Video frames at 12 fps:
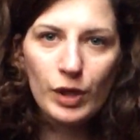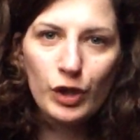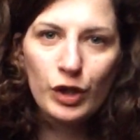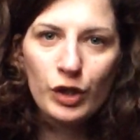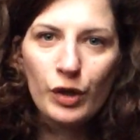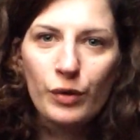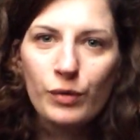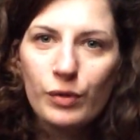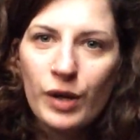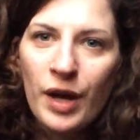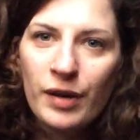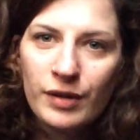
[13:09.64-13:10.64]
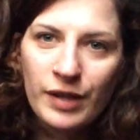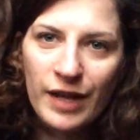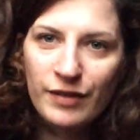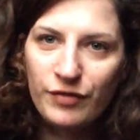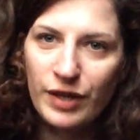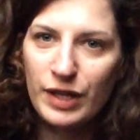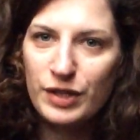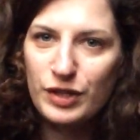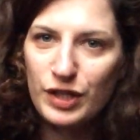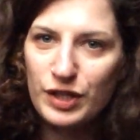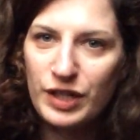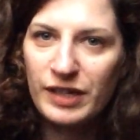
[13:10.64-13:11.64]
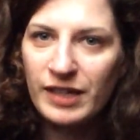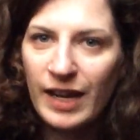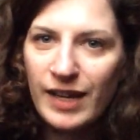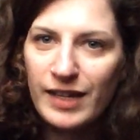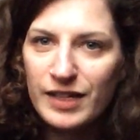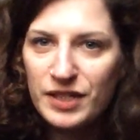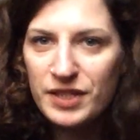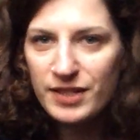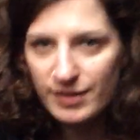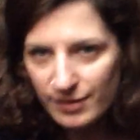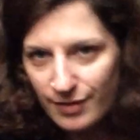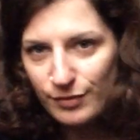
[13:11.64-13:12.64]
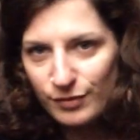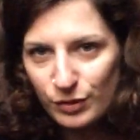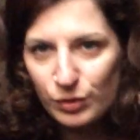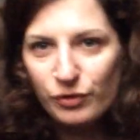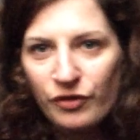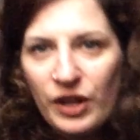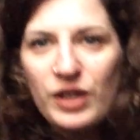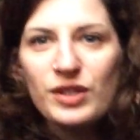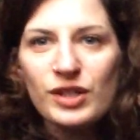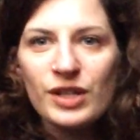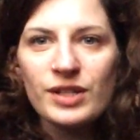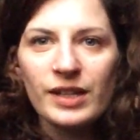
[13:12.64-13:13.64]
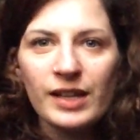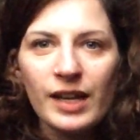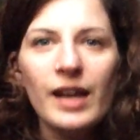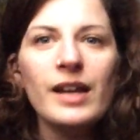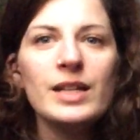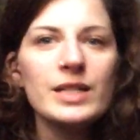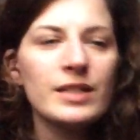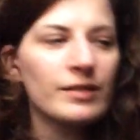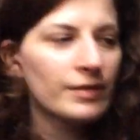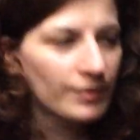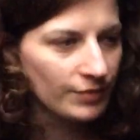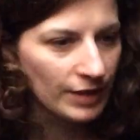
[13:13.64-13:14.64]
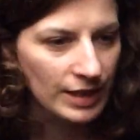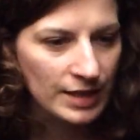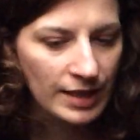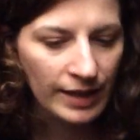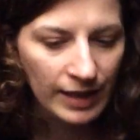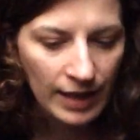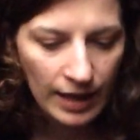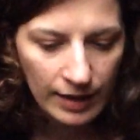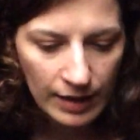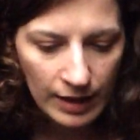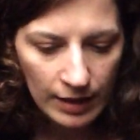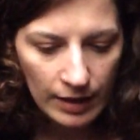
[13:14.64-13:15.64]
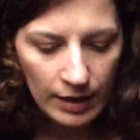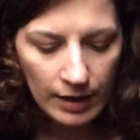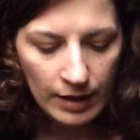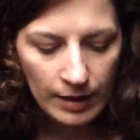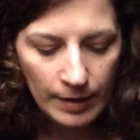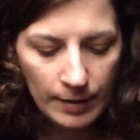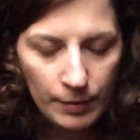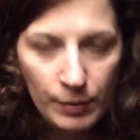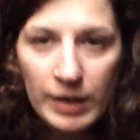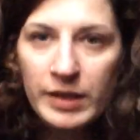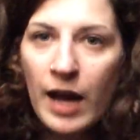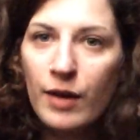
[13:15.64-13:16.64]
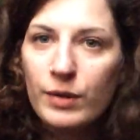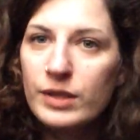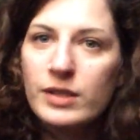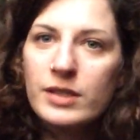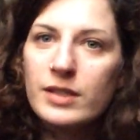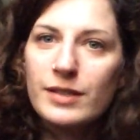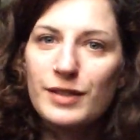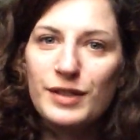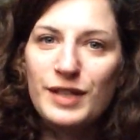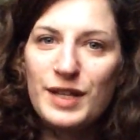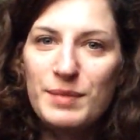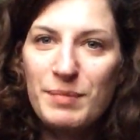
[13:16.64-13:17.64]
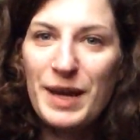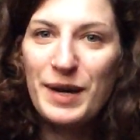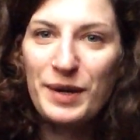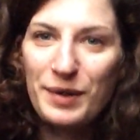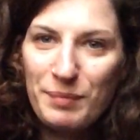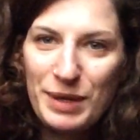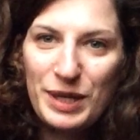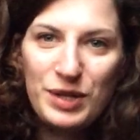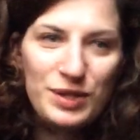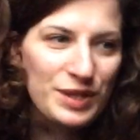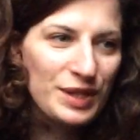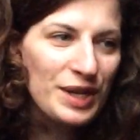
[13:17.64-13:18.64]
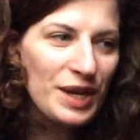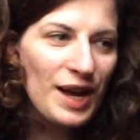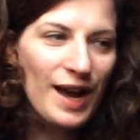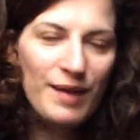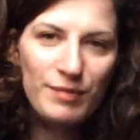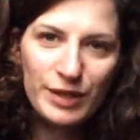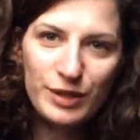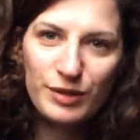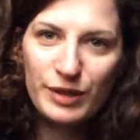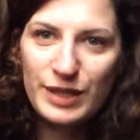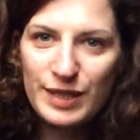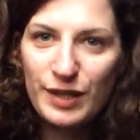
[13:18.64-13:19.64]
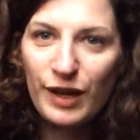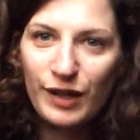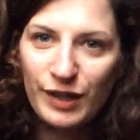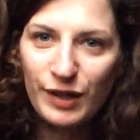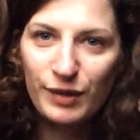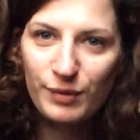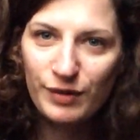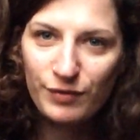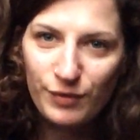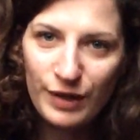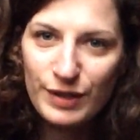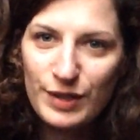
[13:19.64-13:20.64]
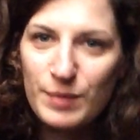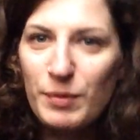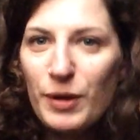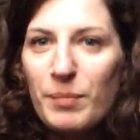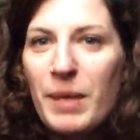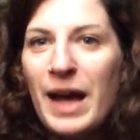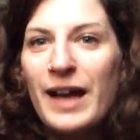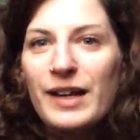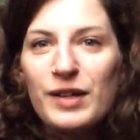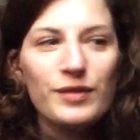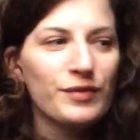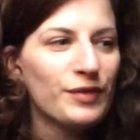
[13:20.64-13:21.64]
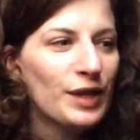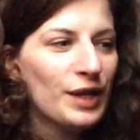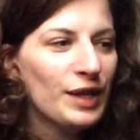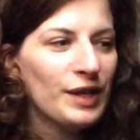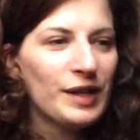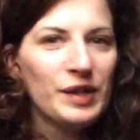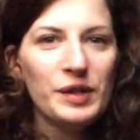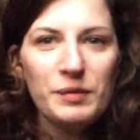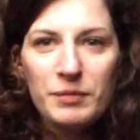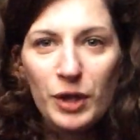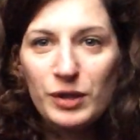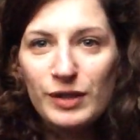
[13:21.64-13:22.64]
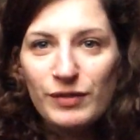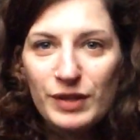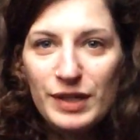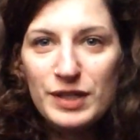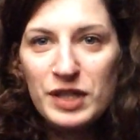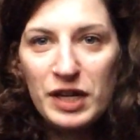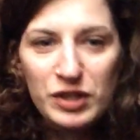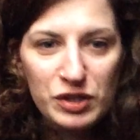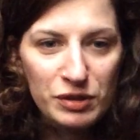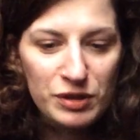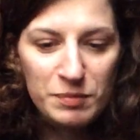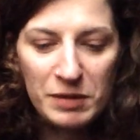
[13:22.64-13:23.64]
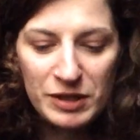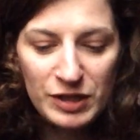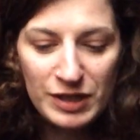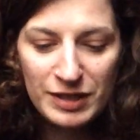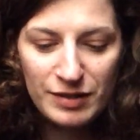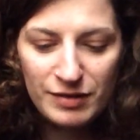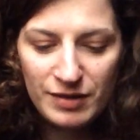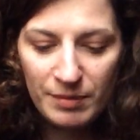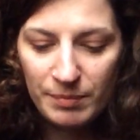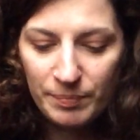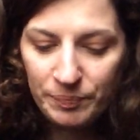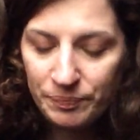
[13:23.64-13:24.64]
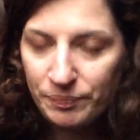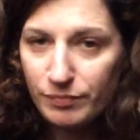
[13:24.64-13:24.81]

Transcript: you know, get things just in case, do things just in case, and things like that. Well, now it doesn't matter because I'm literally stuck here with one small bag of not even essentials, but just some,